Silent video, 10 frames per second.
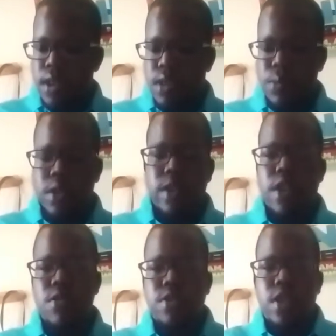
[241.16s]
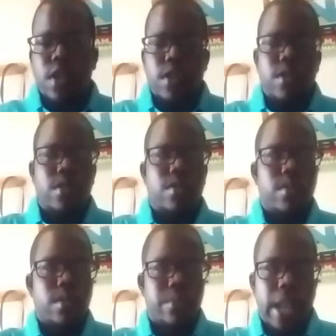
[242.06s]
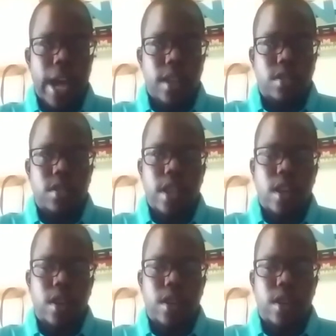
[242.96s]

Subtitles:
especially inner city blacks, that